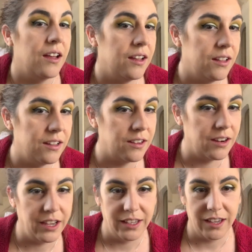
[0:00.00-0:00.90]
All
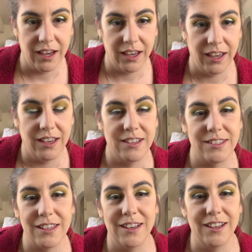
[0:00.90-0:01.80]
right, guys,
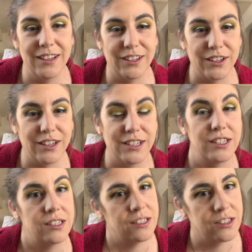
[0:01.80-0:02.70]
a good